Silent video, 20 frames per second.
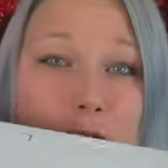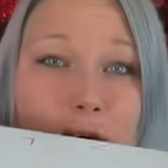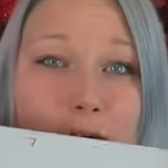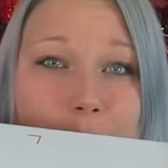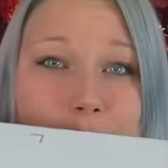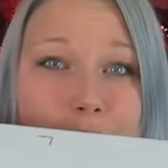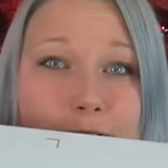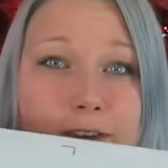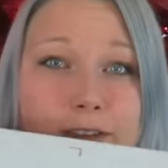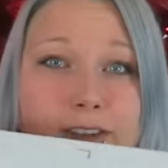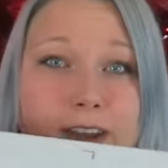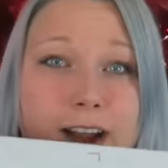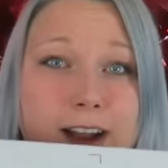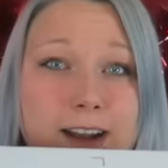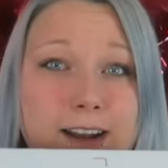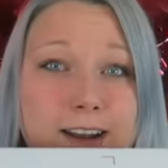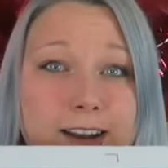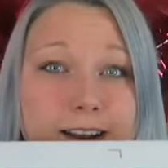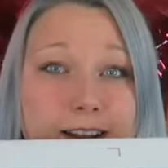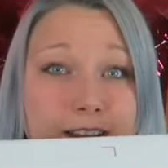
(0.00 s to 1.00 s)
Ooh, I'm so
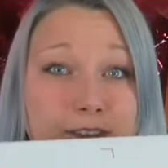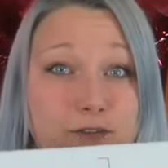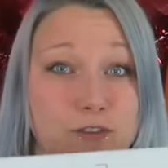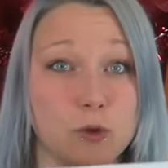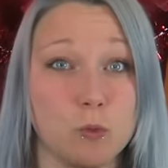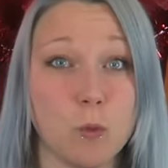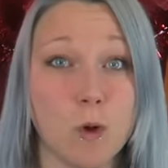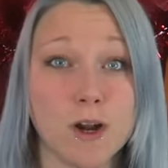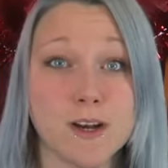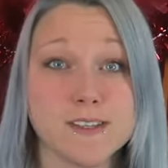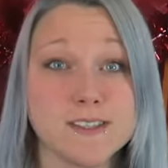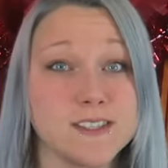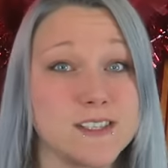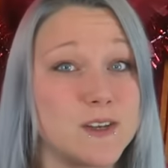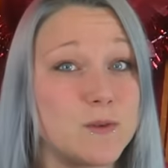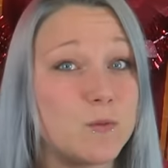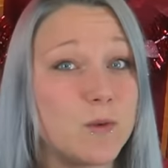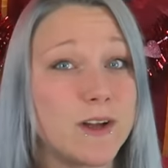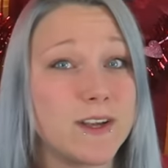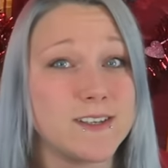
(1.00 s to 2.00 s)
excited. If you want to
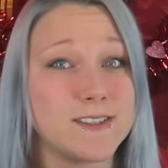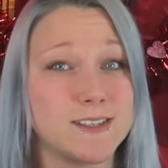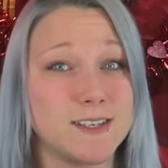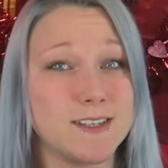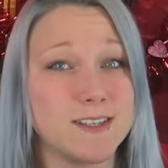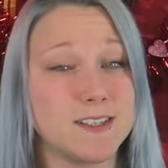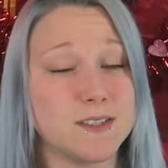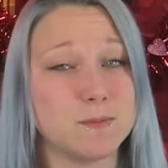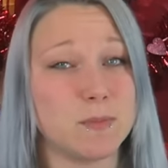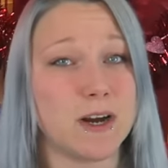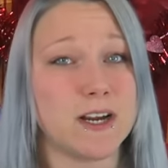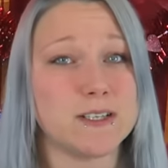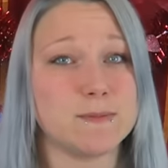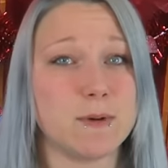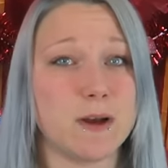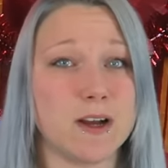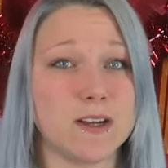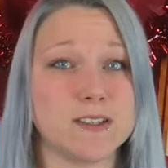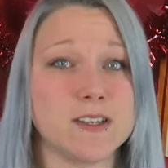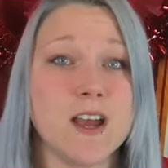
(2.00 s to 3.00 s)
see what is in this prize
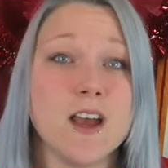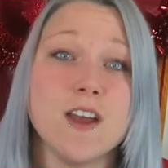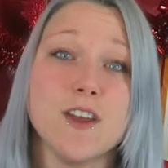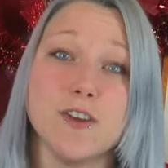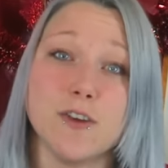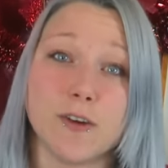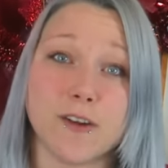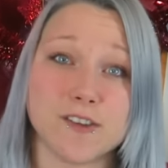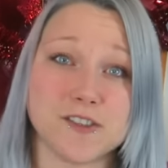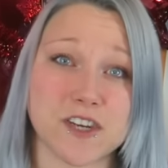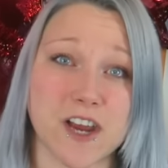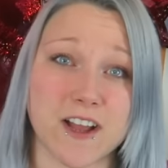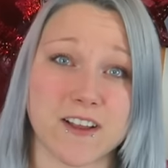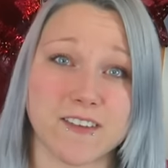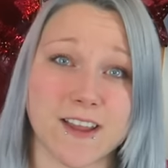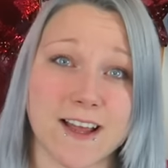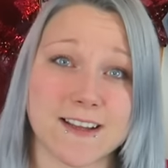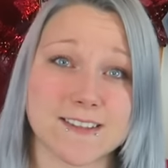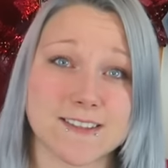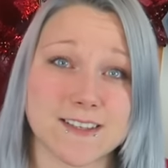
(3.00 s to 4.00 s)
box, you can check
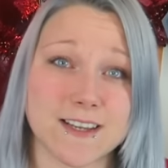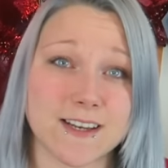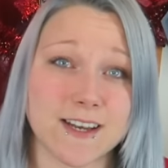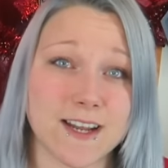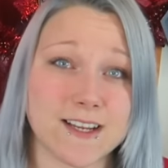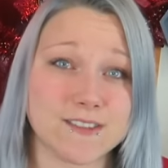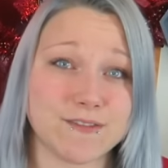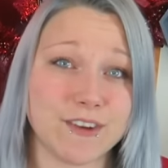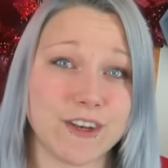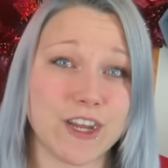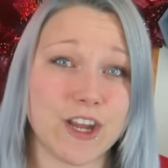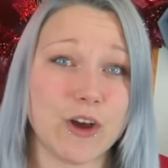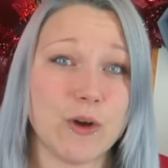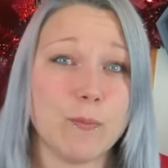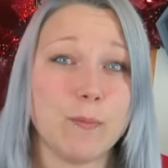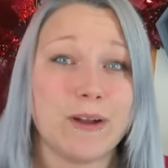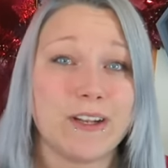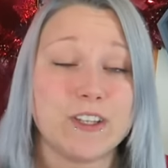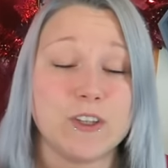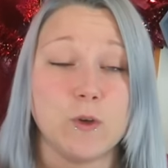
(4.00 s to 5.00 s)
last Sunday's
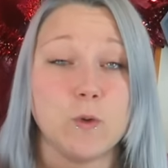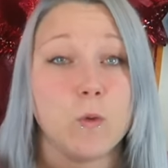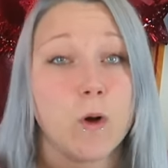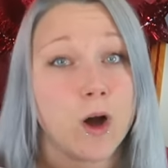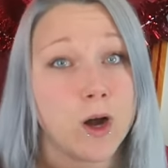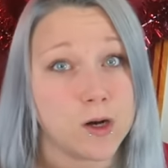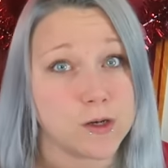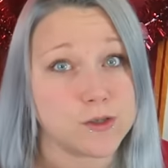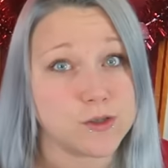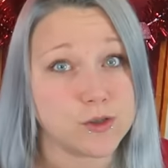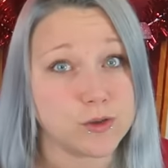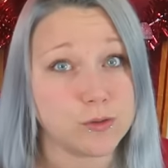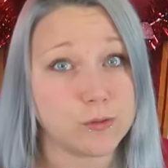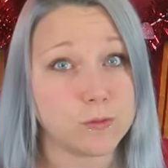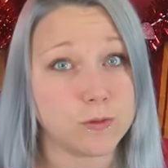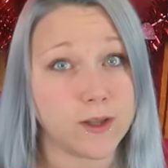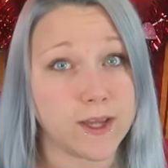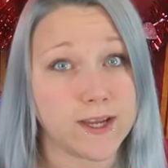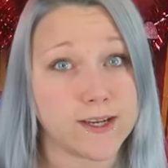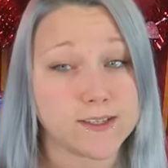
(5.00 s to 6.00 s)
video, but you are
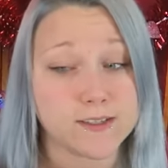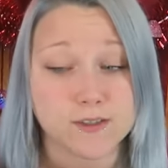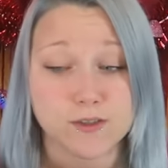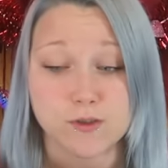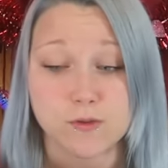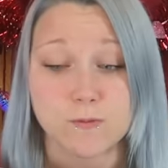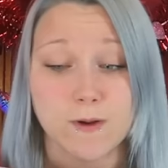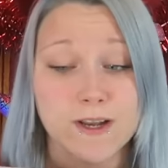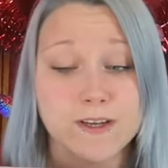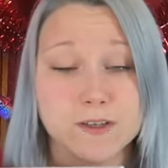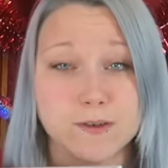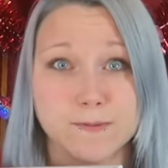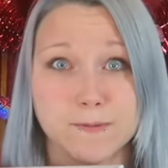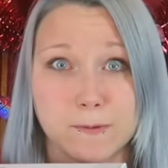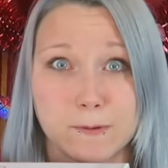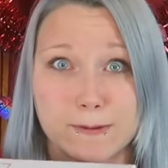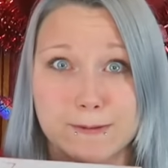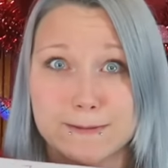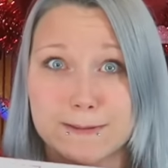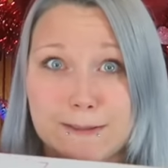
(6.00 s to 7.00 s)
too late to enter
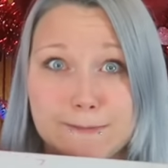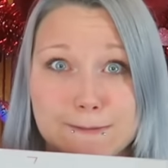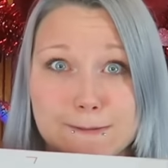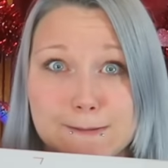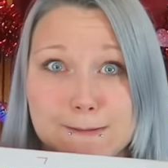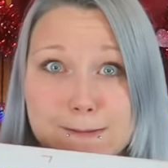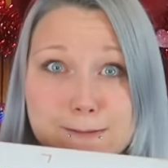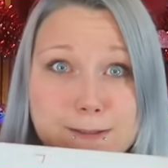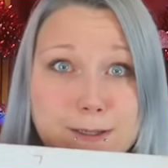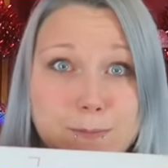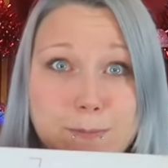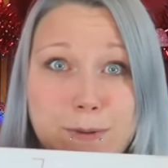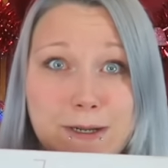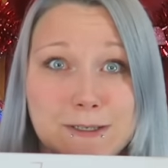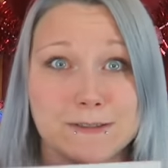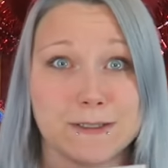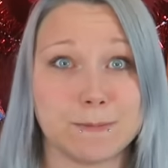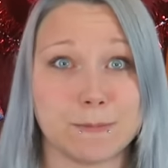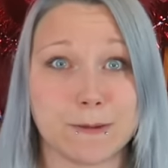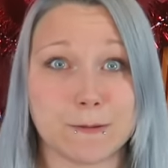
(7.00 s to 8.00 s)
for it. Obviously, it's all
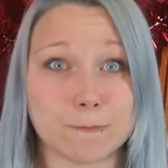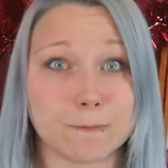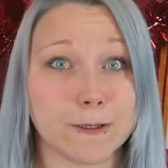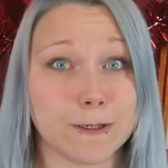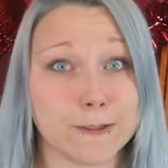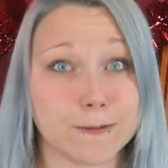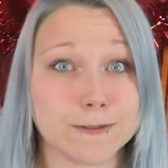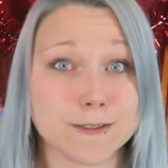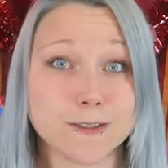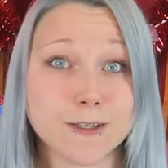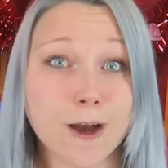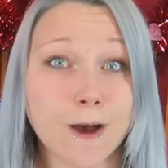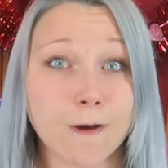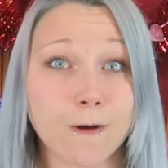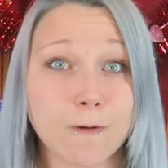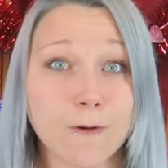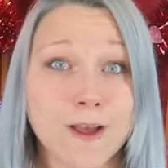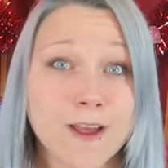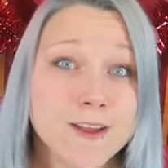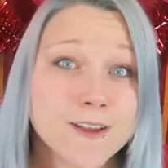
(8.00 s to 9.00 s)
packed up and ready to
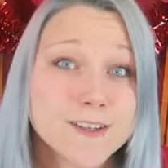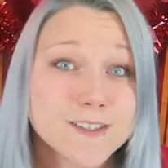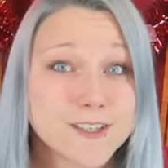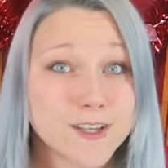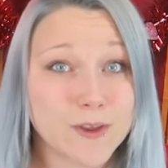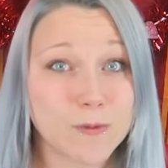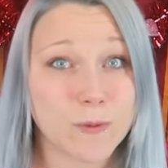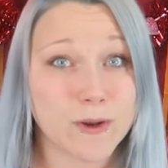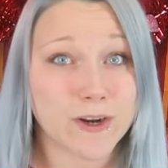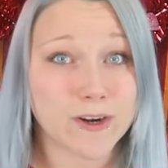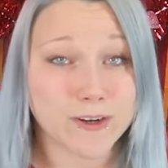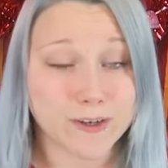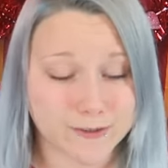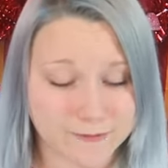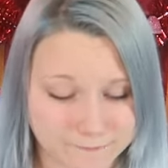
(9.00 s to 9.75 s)
go to the winner.